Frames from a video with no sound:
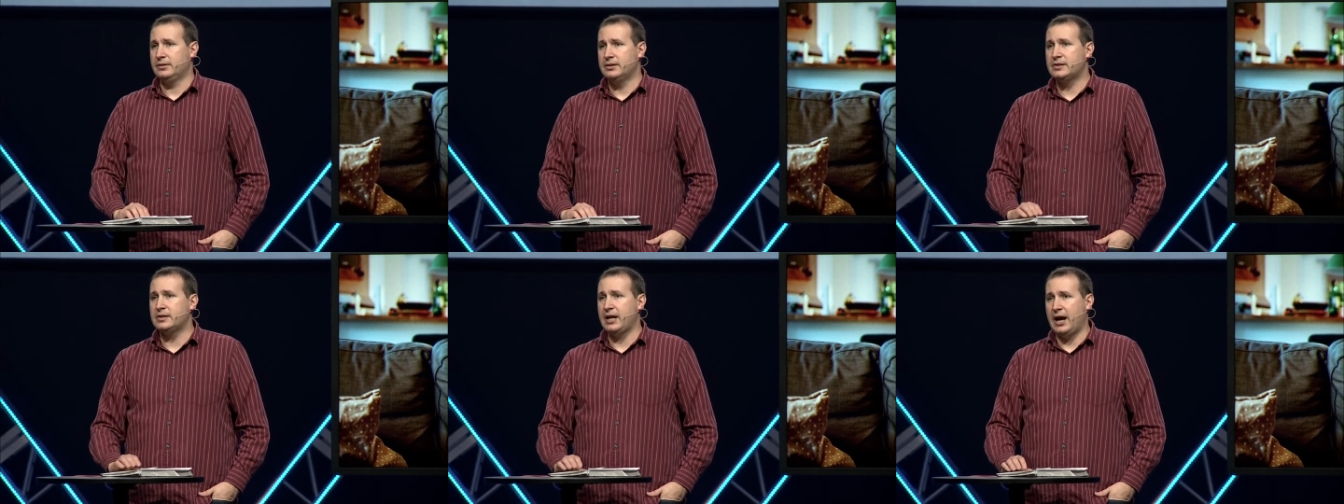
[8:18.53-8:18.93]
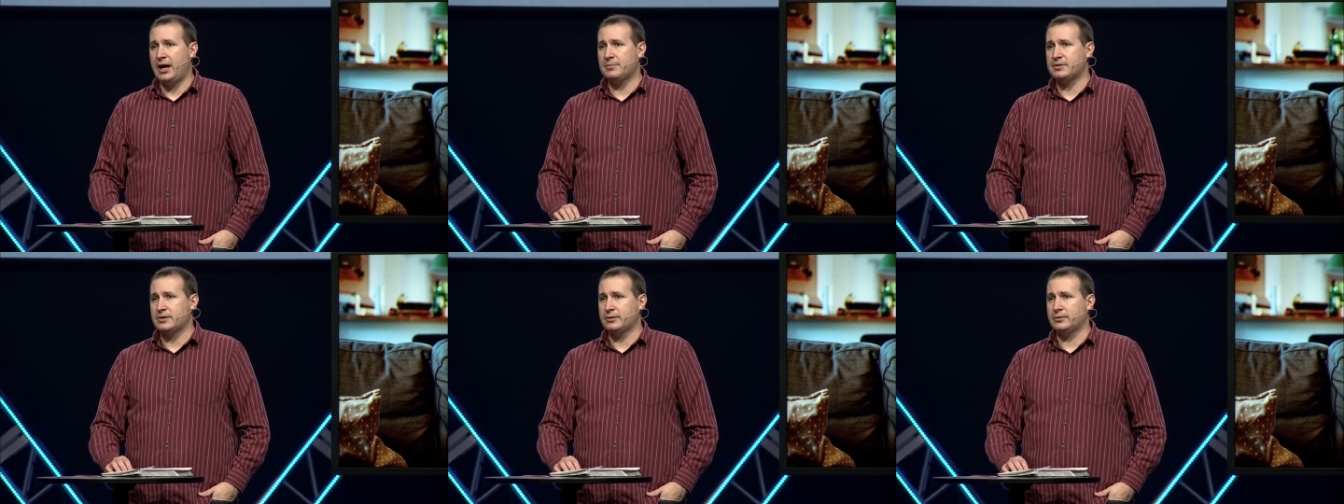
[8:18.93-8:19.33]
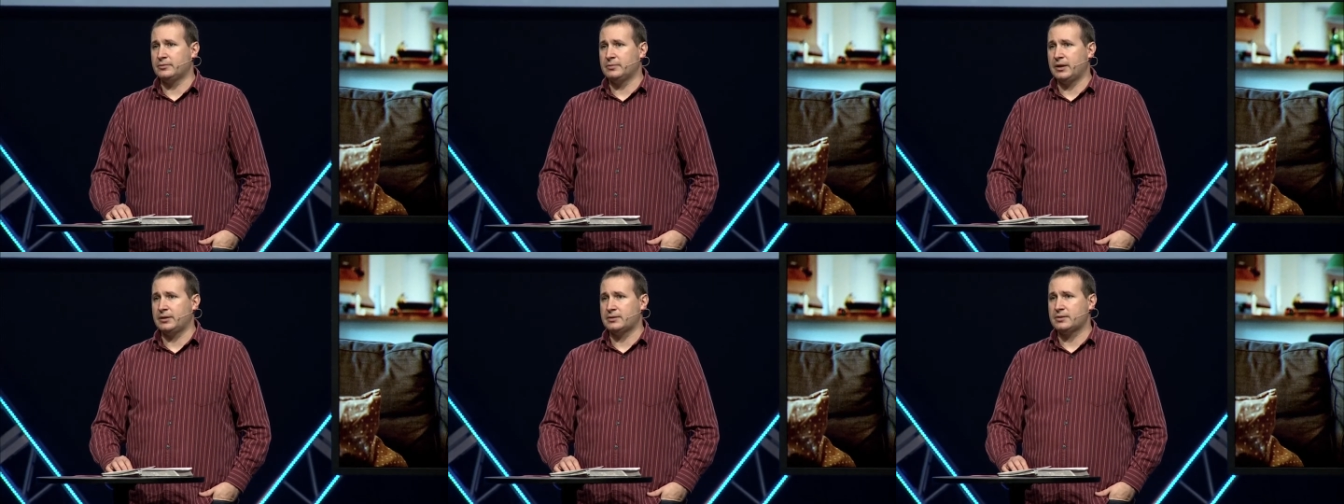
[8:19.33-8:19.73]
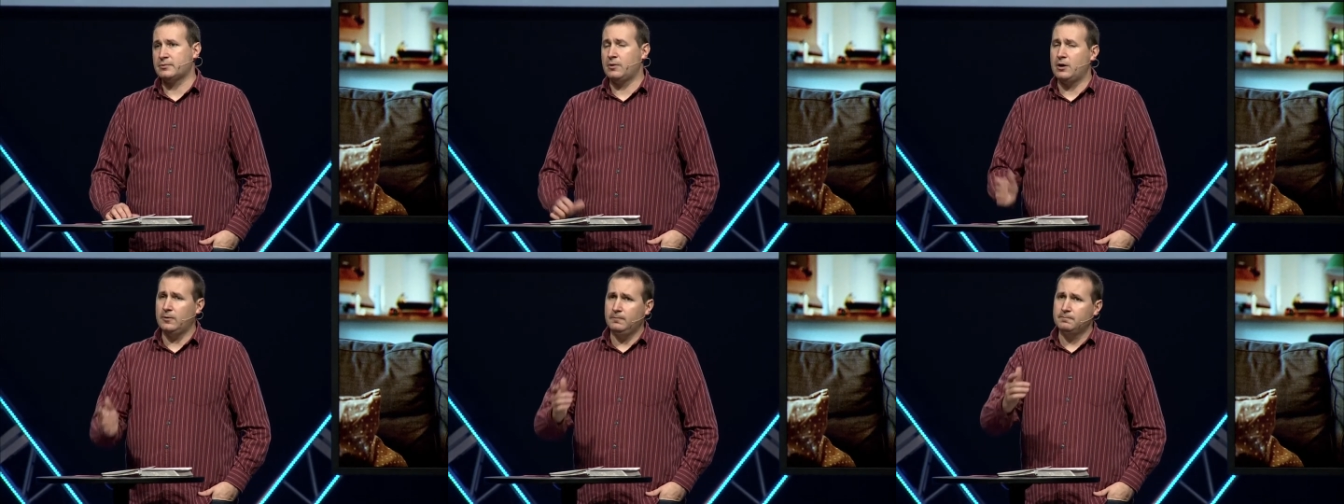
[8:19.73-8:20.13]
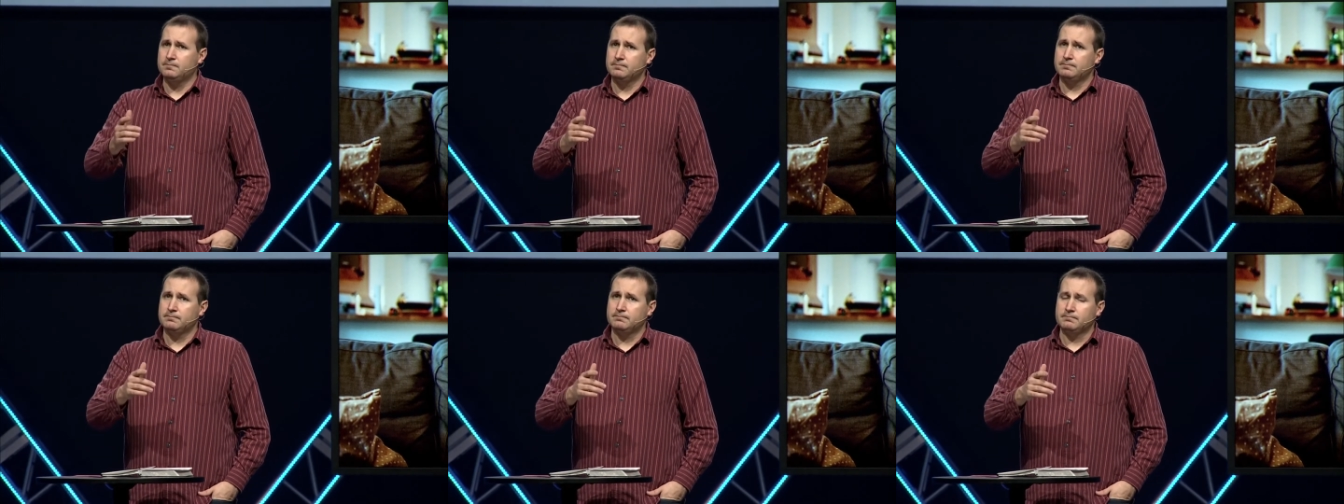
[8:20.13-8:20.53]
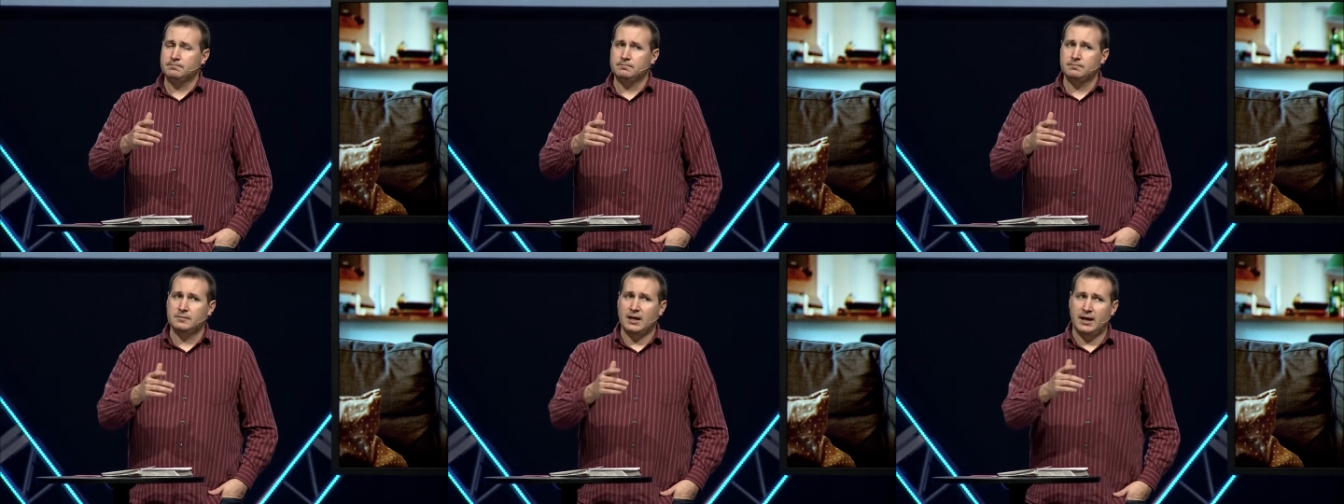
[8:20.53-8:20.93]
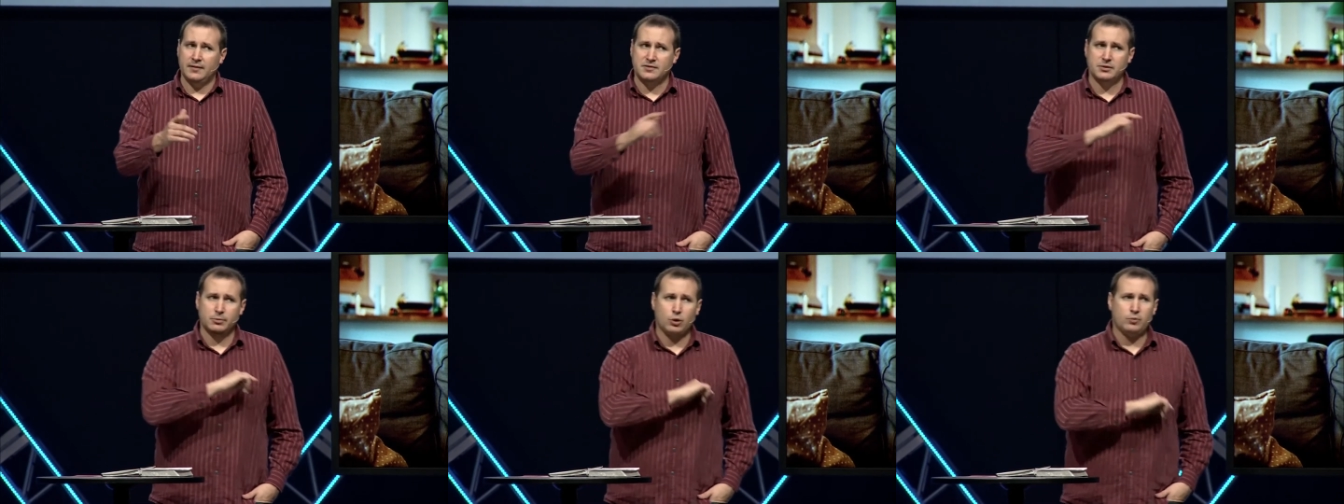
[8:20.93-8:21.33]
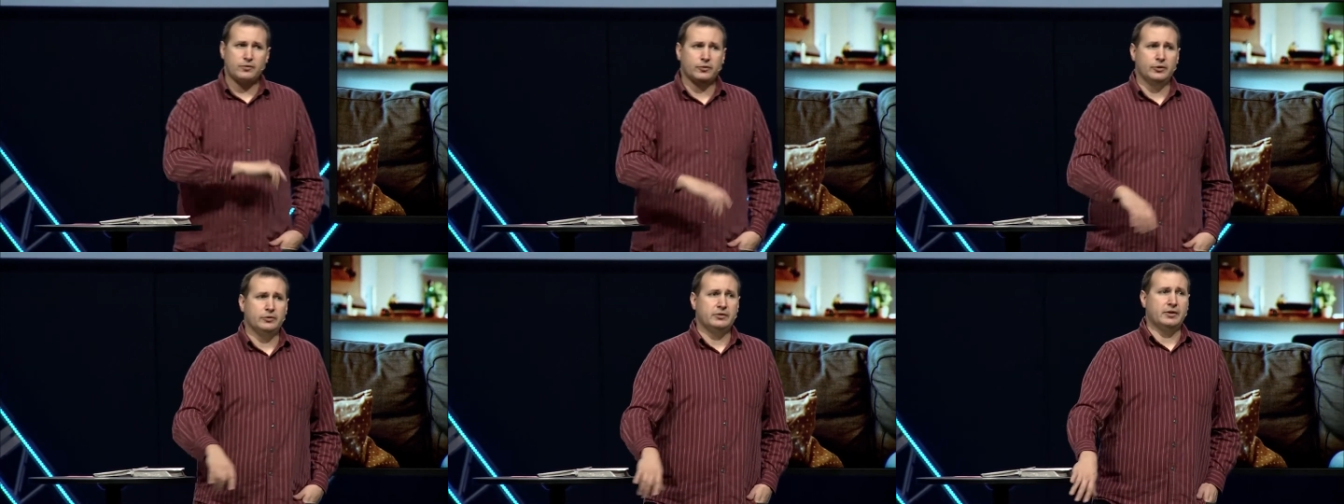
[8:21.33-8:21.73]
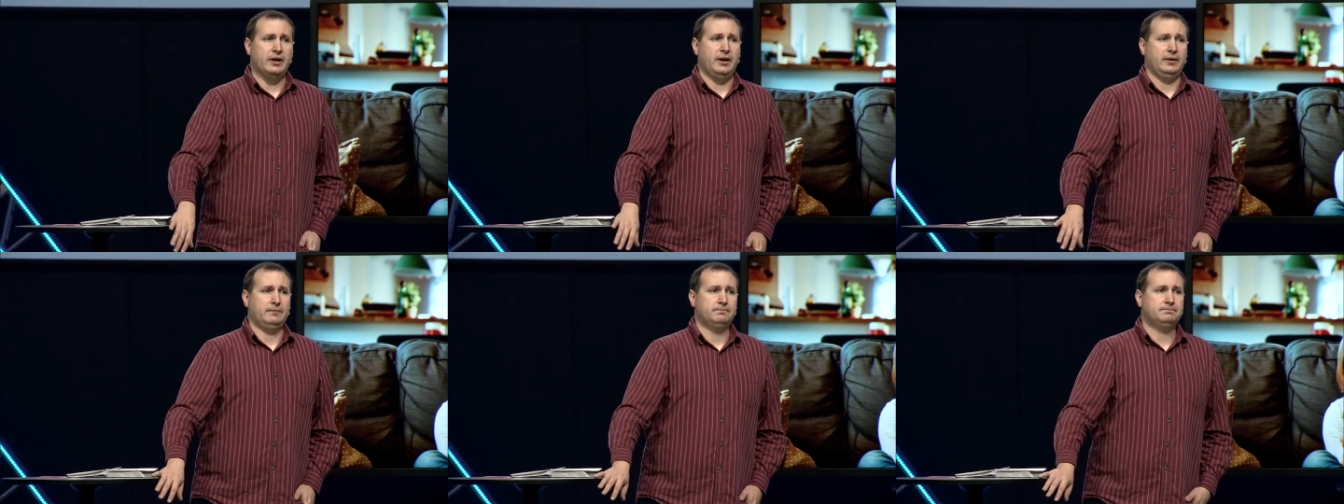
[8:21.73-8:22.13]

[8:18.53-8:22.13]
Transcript: It's an absolute mess. Well, I have some hope for you today.